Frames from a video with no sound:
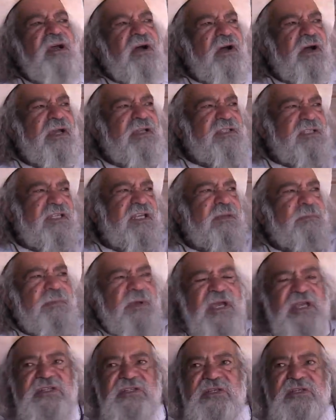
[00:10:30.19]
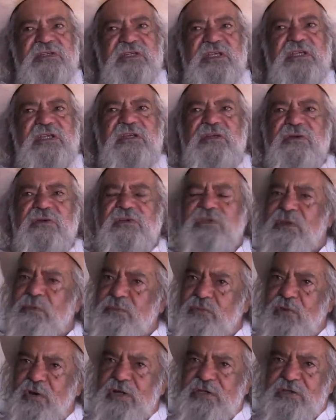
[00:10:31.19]
I had sick patients here
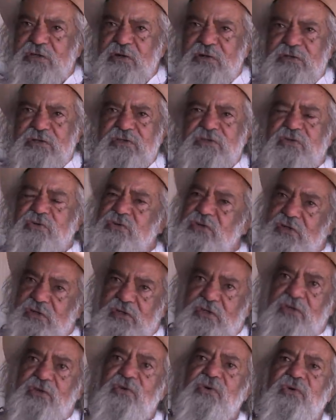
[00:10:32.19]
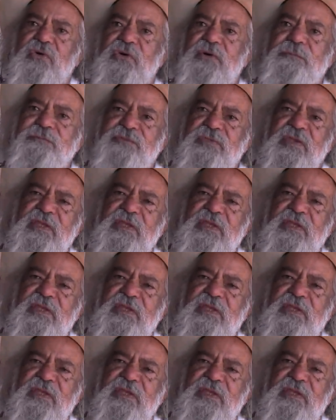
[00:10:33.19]
that white doctors couldn't cure.